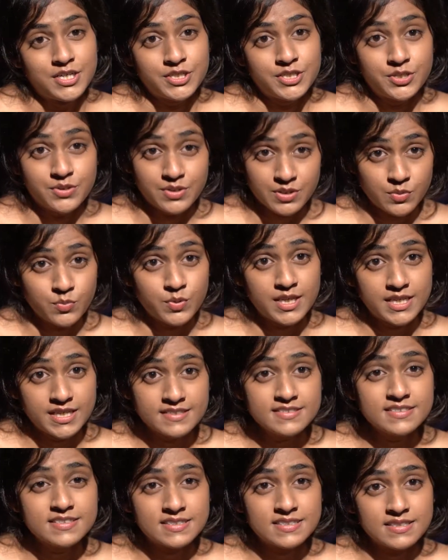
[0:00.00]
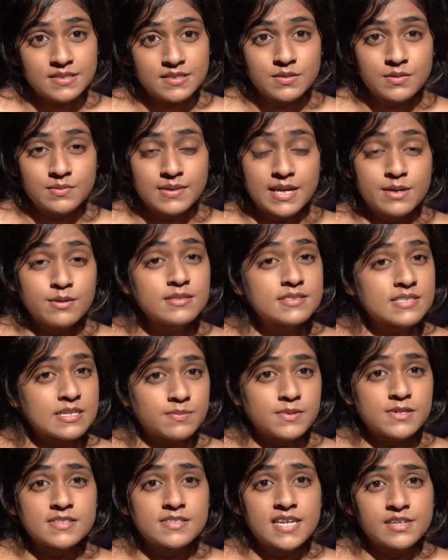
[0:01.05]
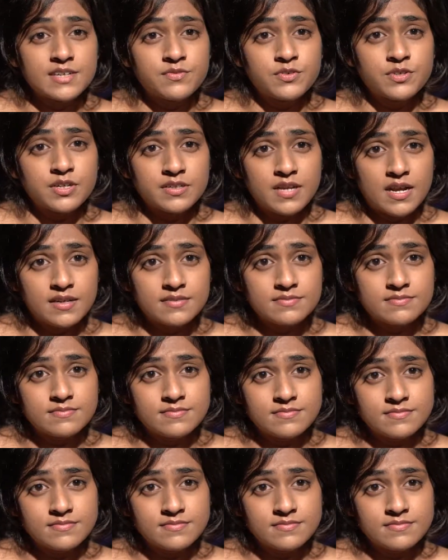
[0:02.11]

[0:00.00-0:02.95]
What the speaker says: During the weekends, when I would step outside for a run,